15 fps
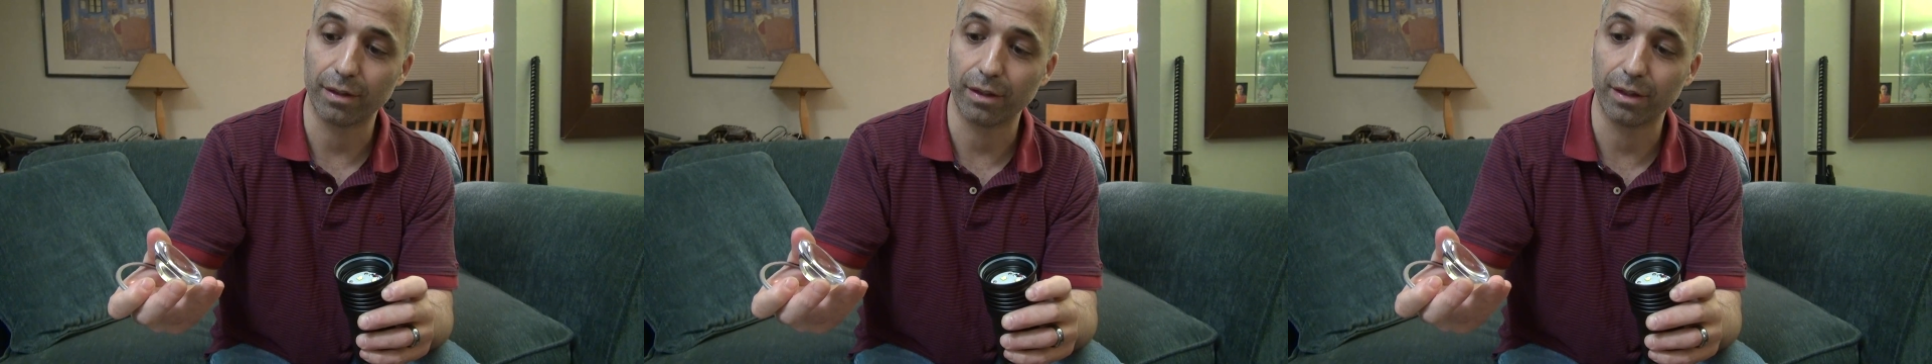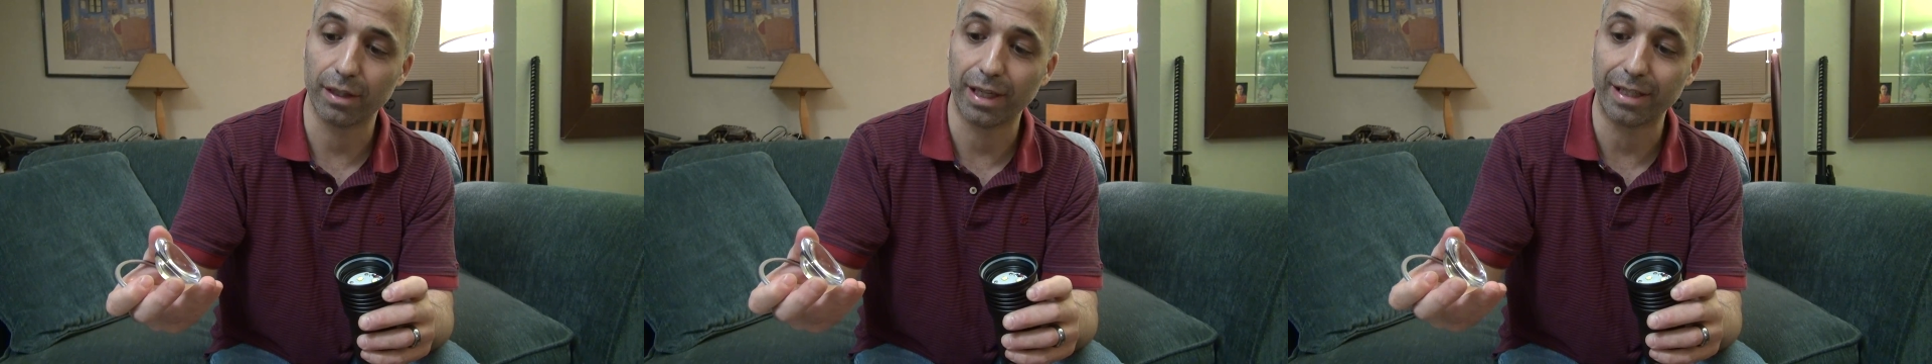
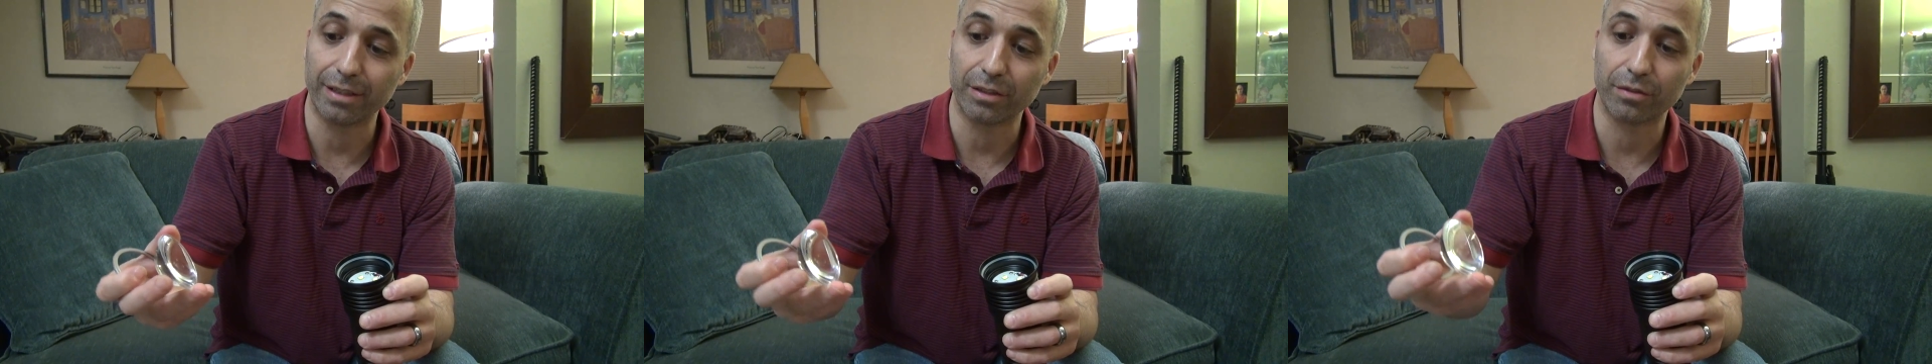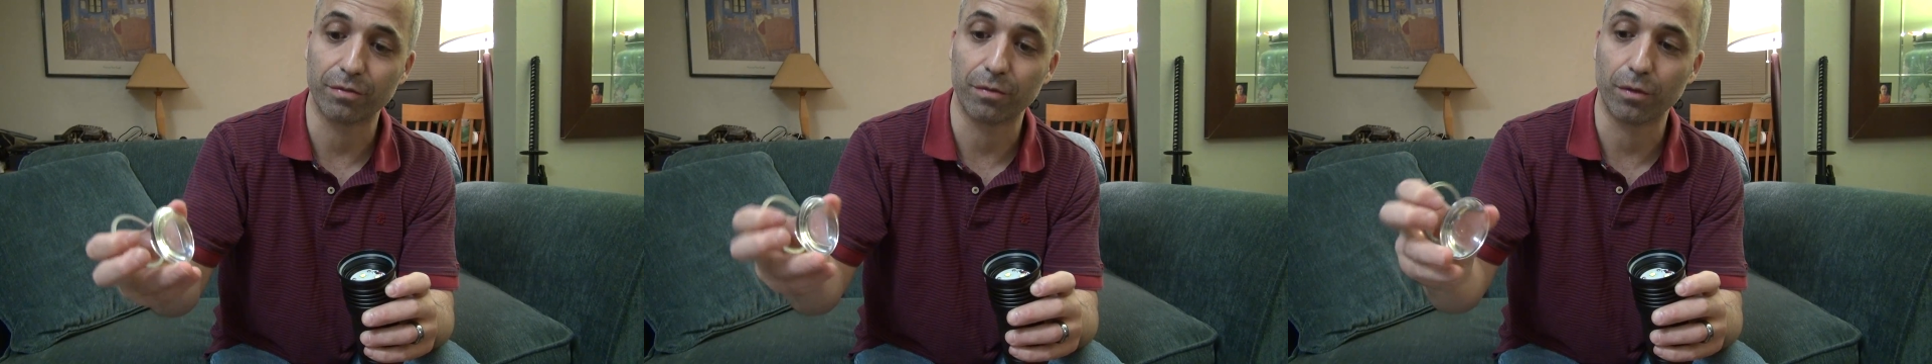
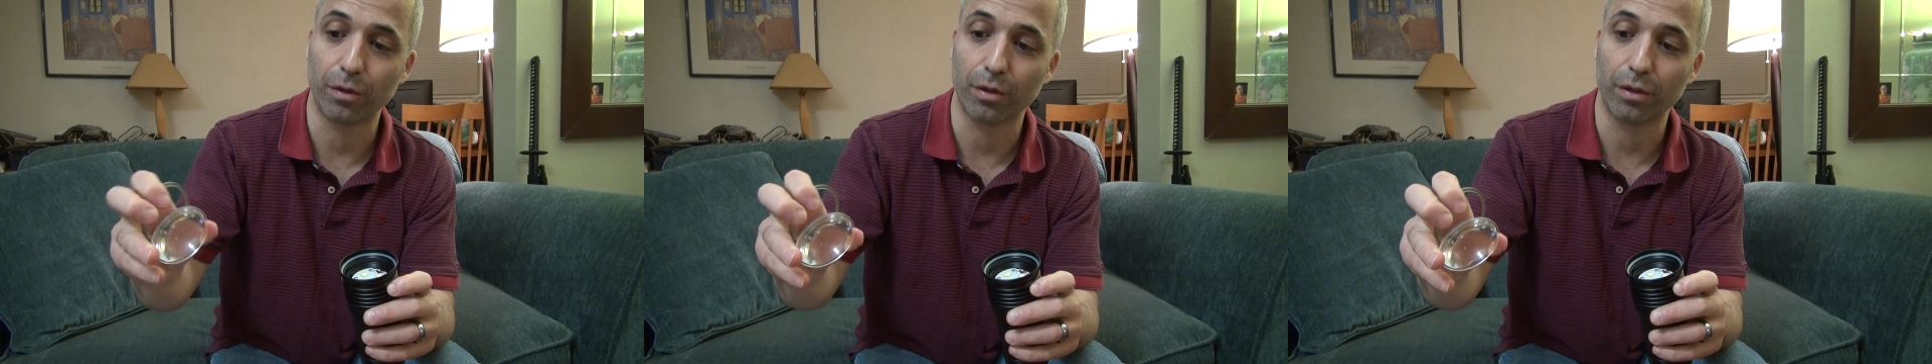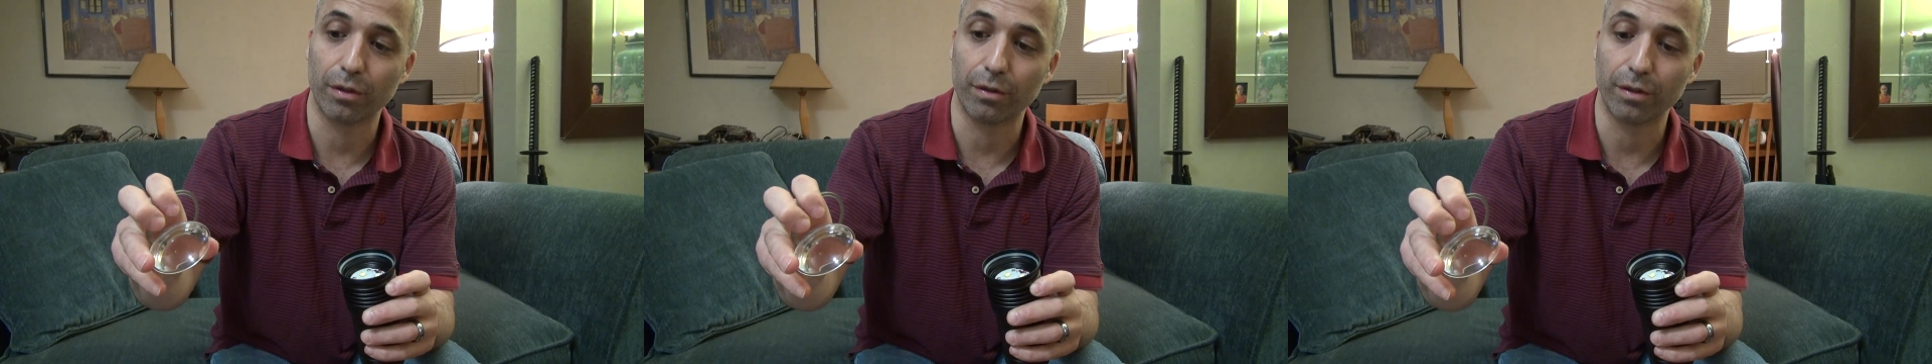lens
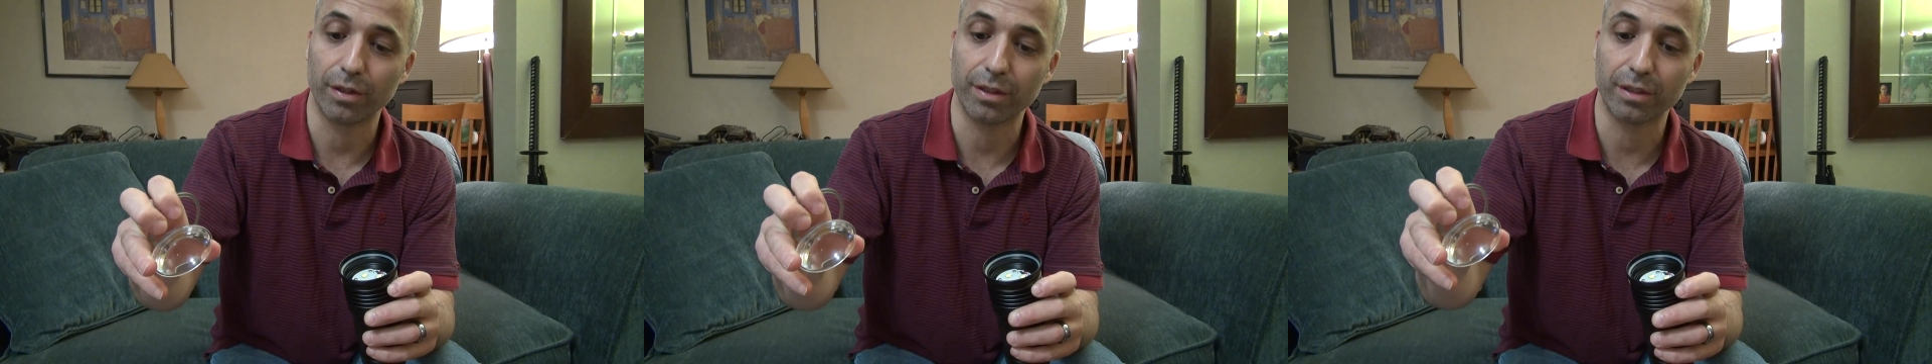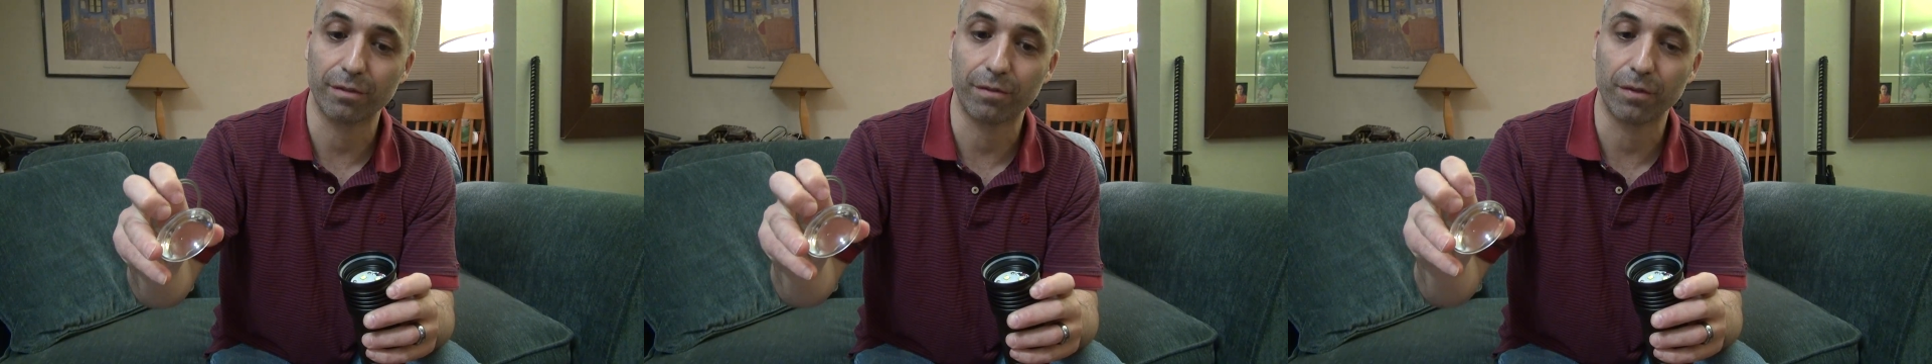for,
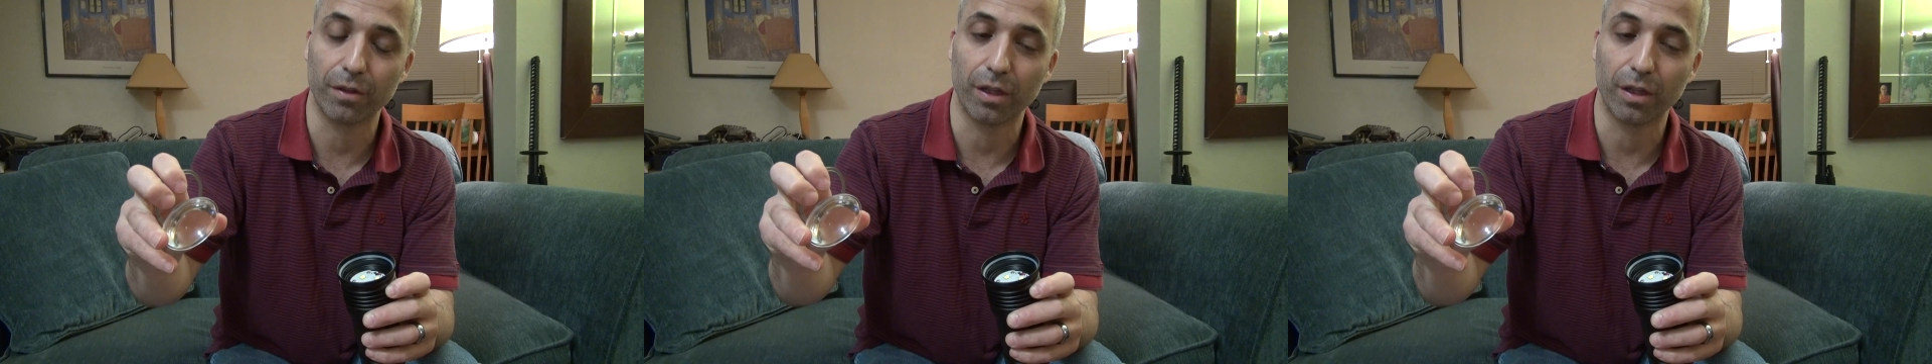these are for